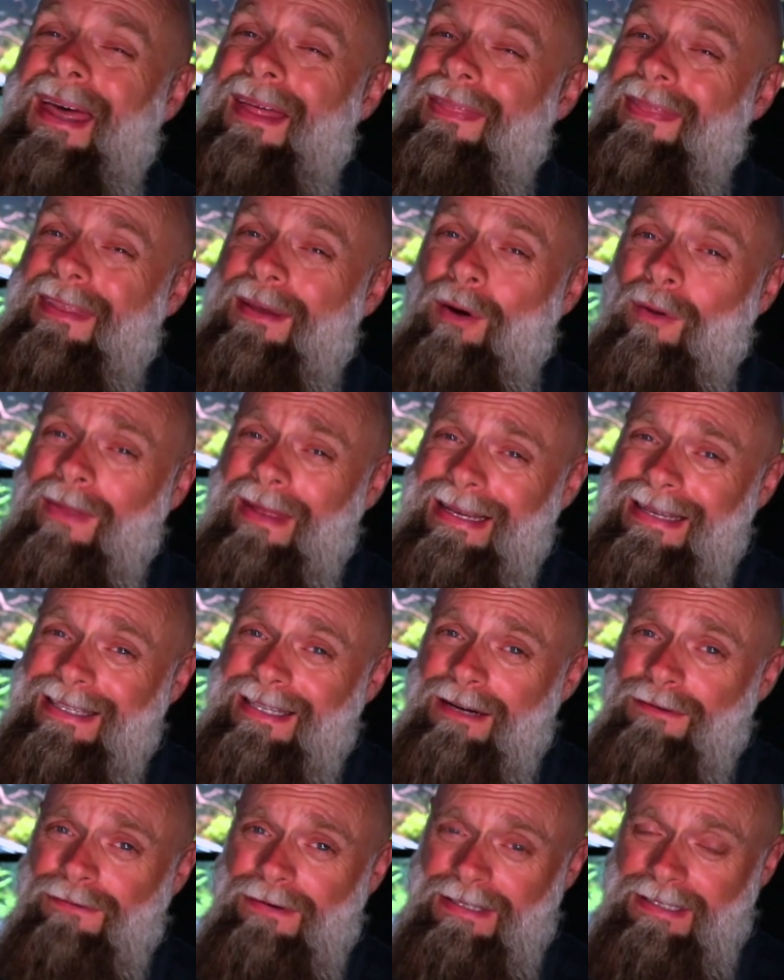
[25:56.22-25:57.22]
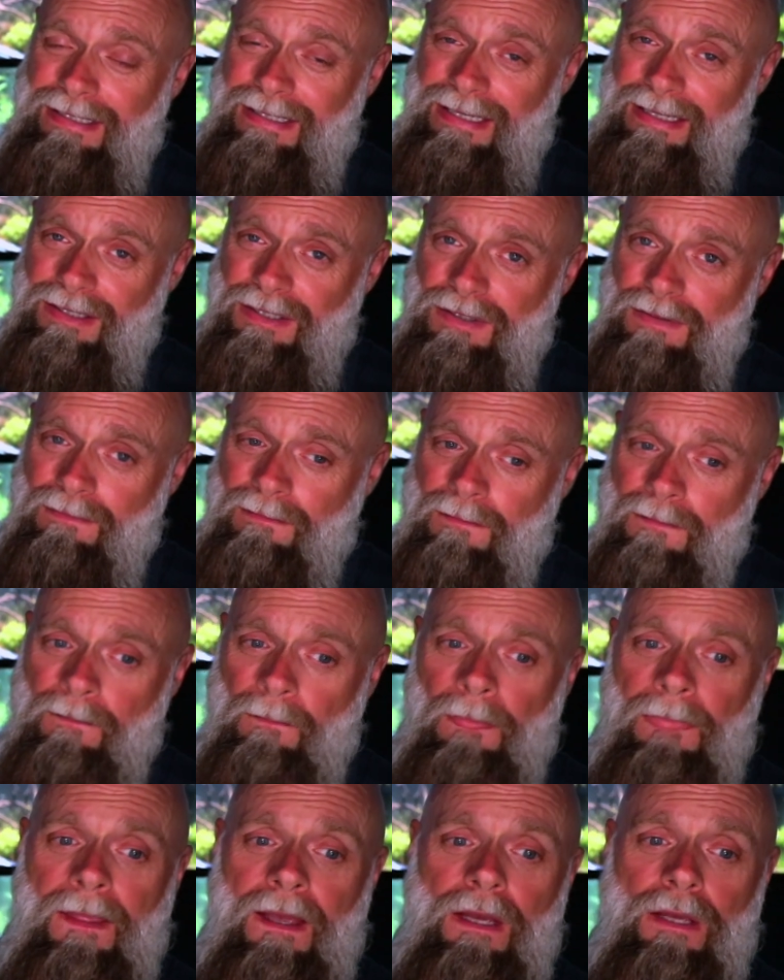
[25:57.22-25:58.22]
The only difference is
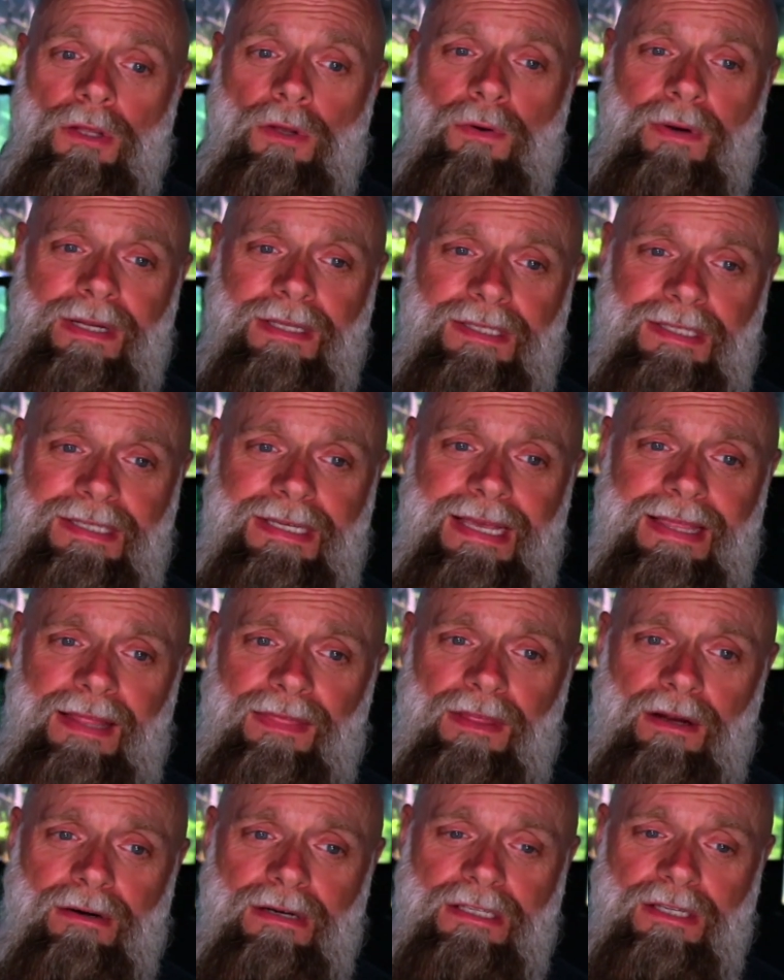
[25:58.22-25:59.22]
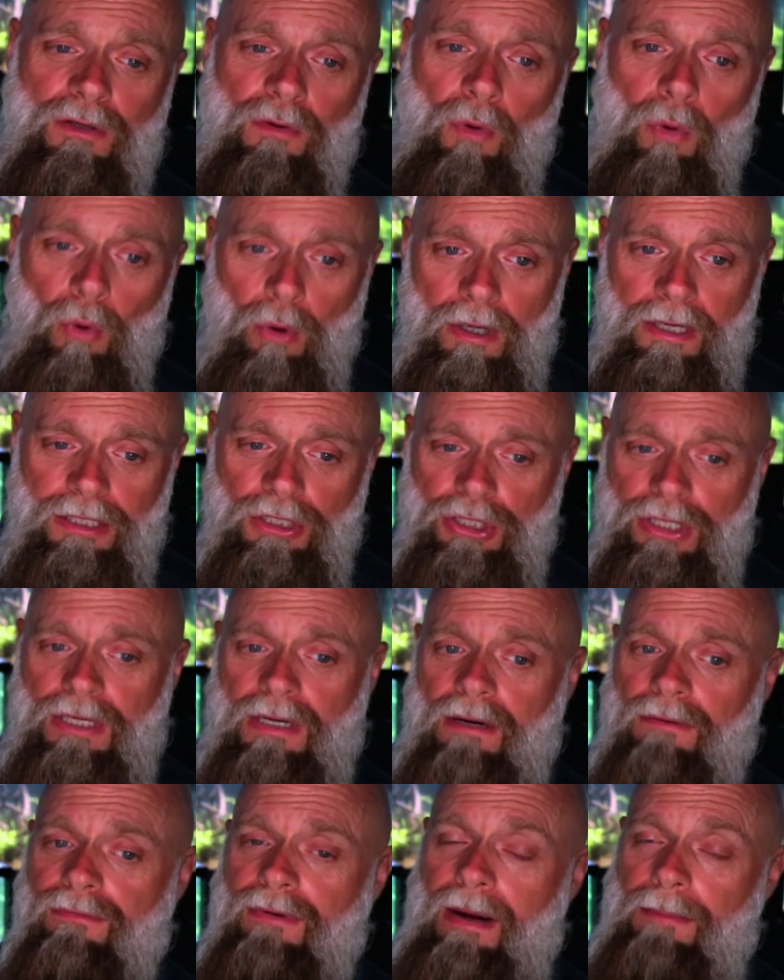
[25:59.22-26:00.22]
you can see that there is an
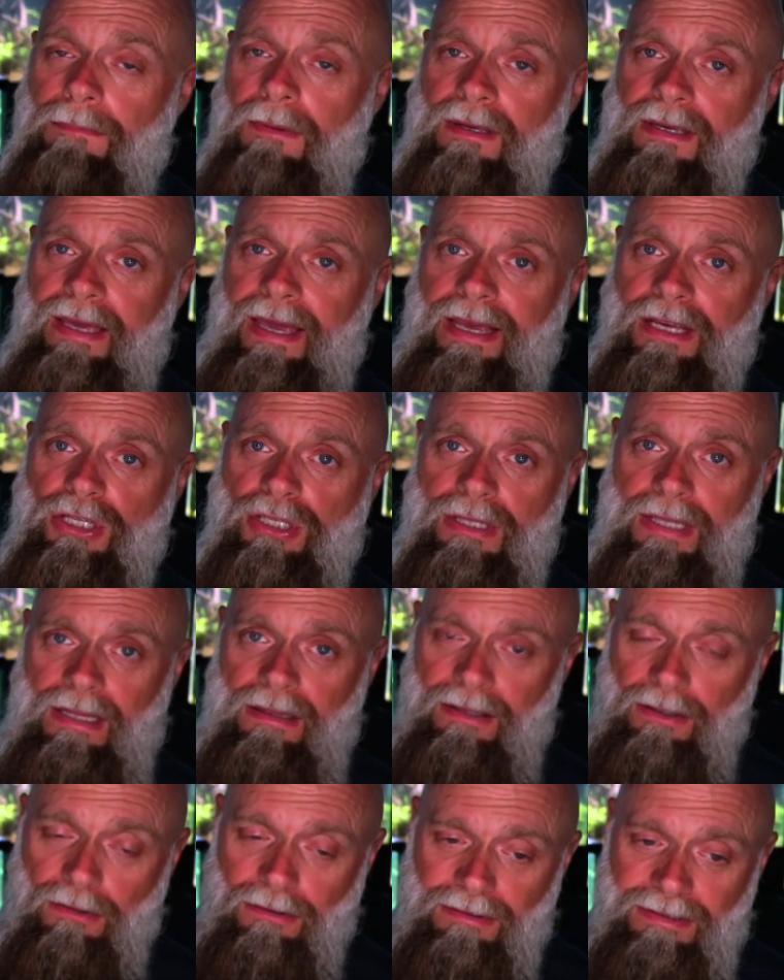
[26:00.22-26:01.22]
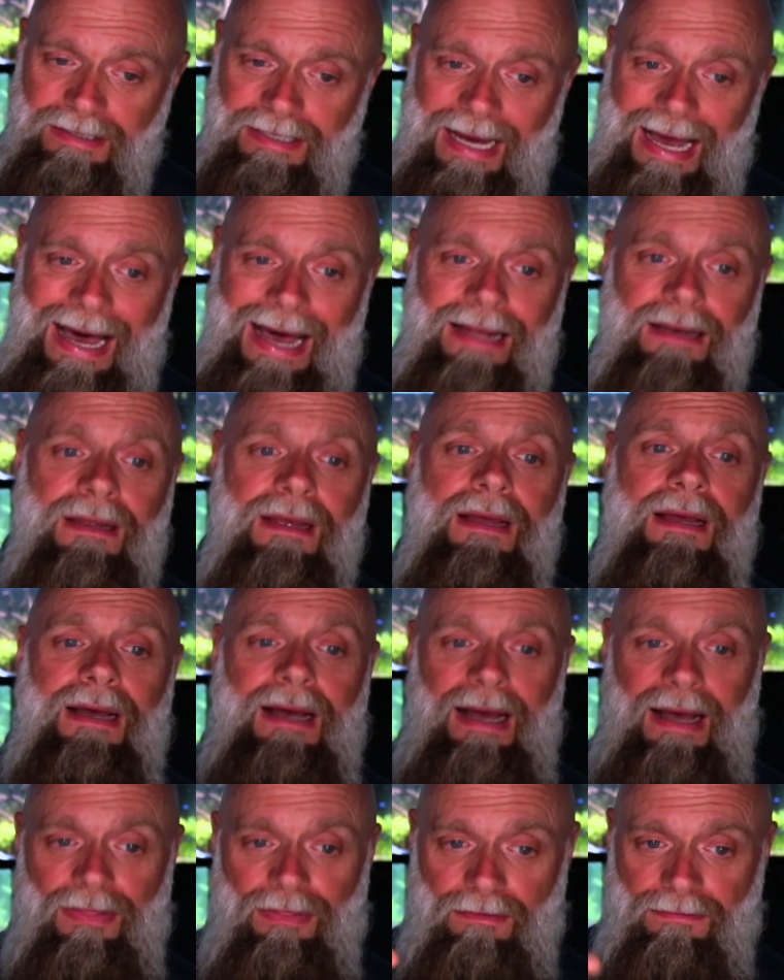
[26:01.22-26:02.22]
origin of replication, that little dot
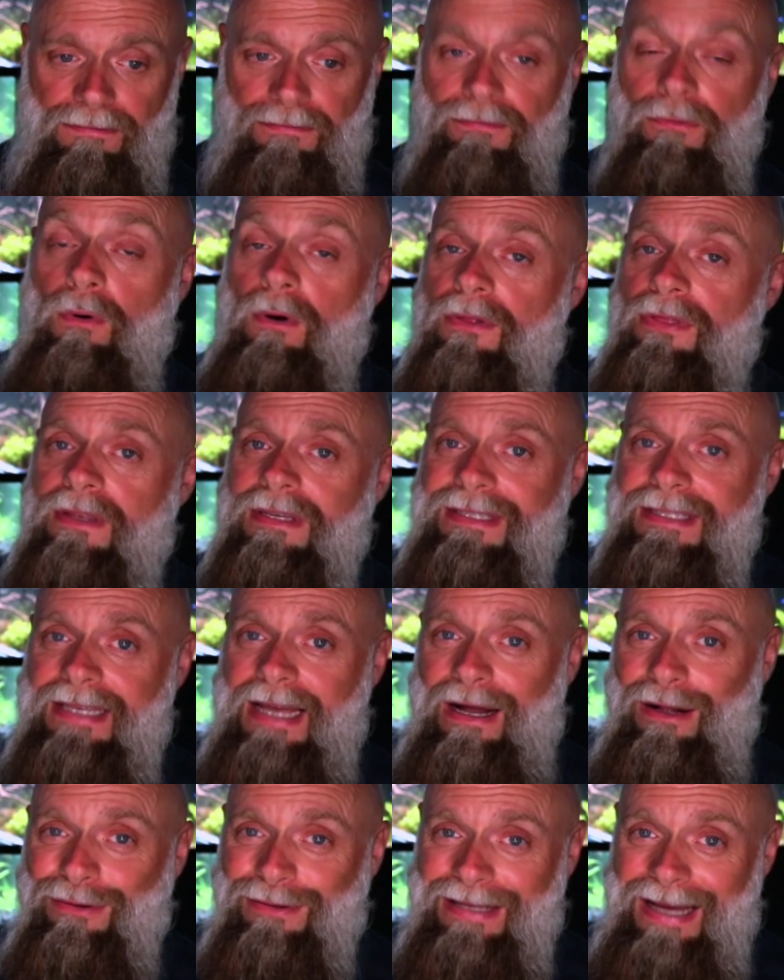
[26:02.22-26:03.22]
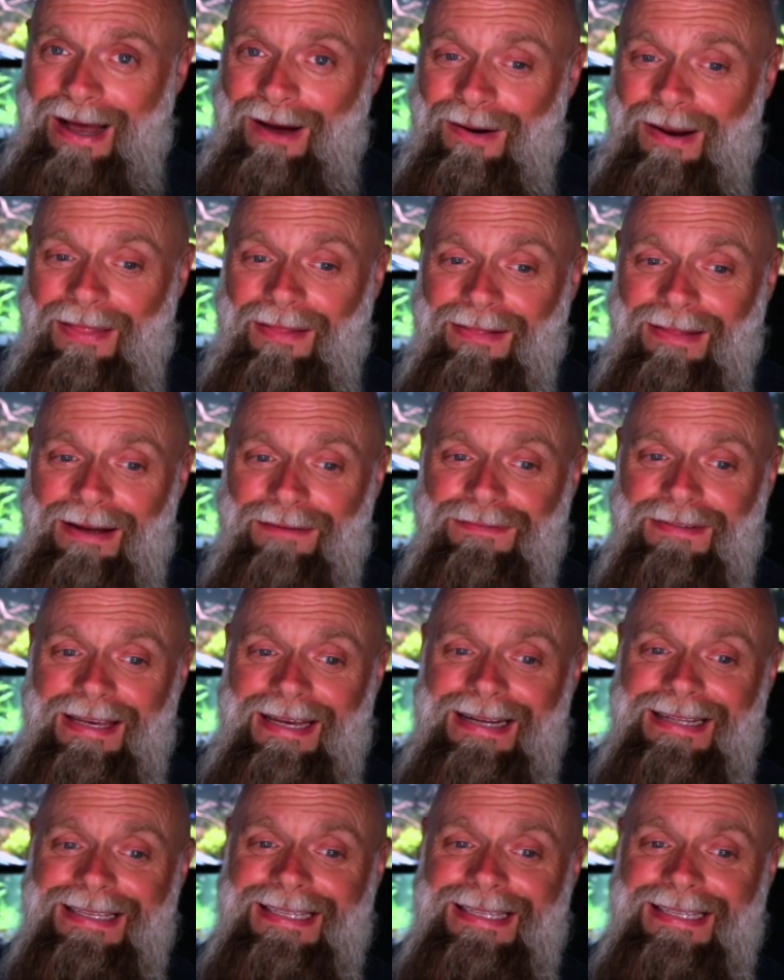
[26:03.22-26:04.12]
on the fourth cell down on the left-hand